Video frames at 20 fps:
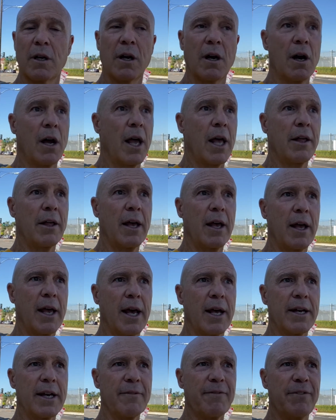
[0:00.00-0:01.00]

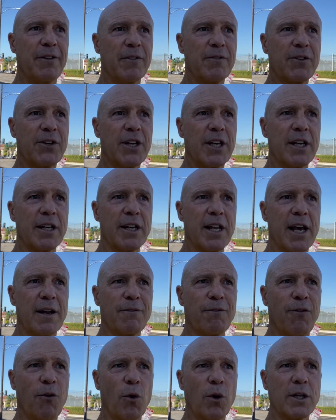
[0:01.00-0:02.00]
At 15, at
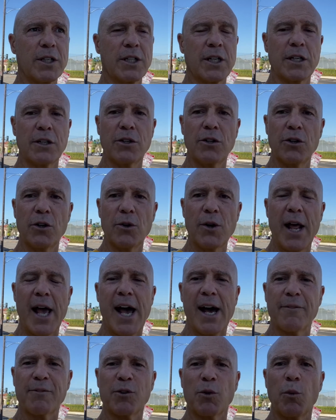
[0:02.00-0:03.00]
14, you don't
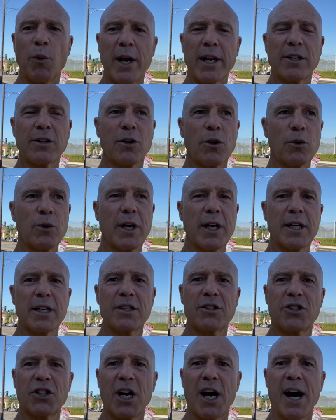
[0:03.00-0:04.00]
have to wait to go get a
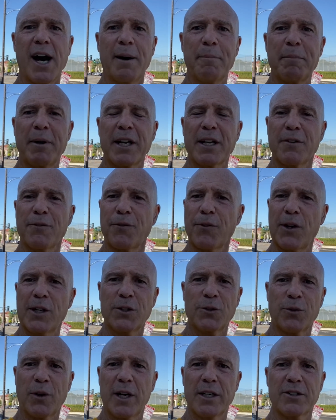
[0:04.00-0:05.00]
job making French
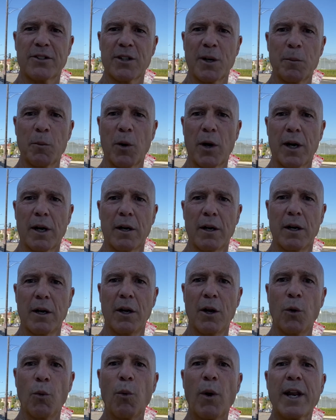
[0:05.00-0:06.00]
fries somewhere,
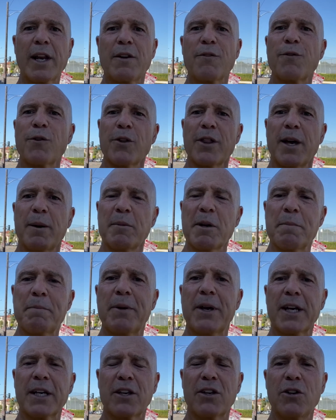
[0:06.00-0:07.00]
waiting for them to
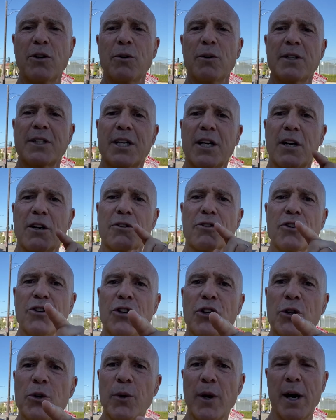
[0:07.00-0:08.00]
pick you and tell
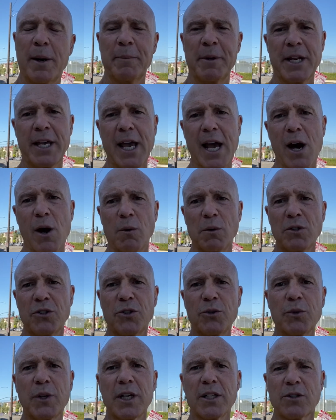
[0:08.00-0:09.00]
you how many hours
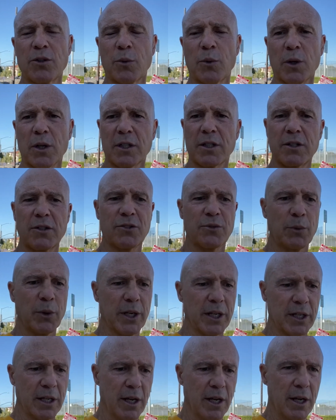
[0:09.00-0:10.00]
you get to work this
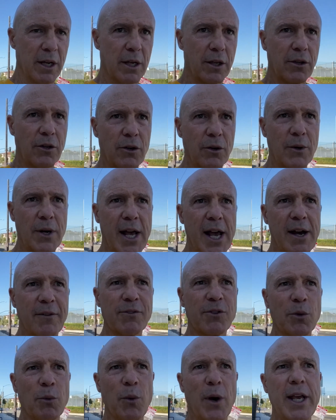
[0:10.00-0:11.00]
week. You don't have
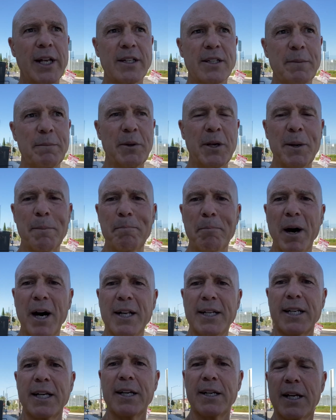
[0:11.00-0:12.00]
to wait to be
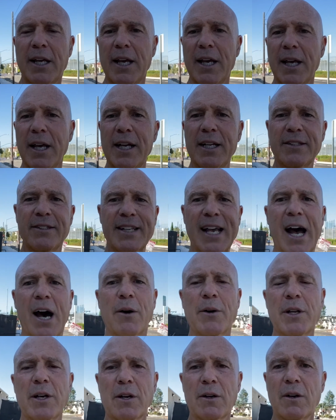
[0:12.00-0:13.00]
abundant. It's
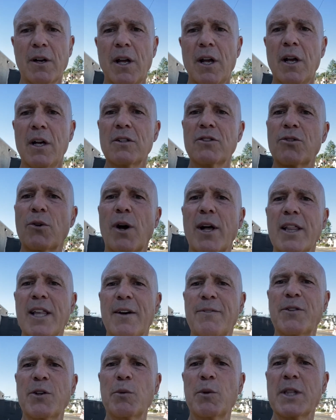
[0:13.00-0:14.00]
out here. So I
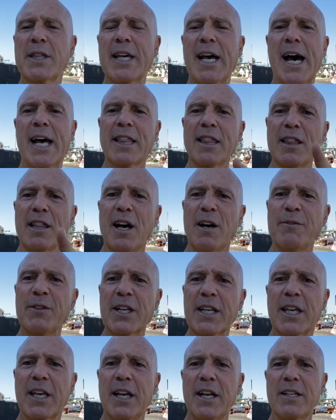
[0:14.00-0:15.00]
left you with that. Love the
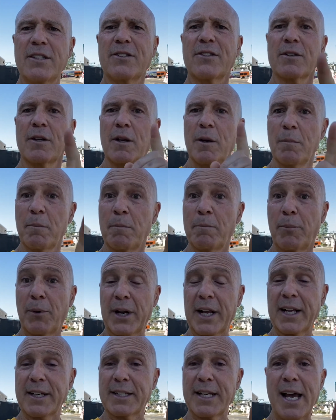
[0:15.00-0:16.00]
kids.
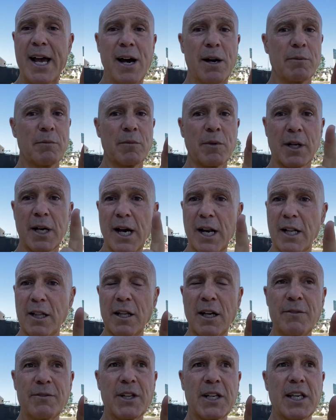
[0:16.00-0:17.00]
Break it down. Got to
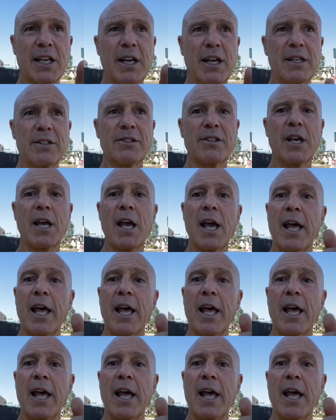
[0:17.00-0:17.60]
love the kids.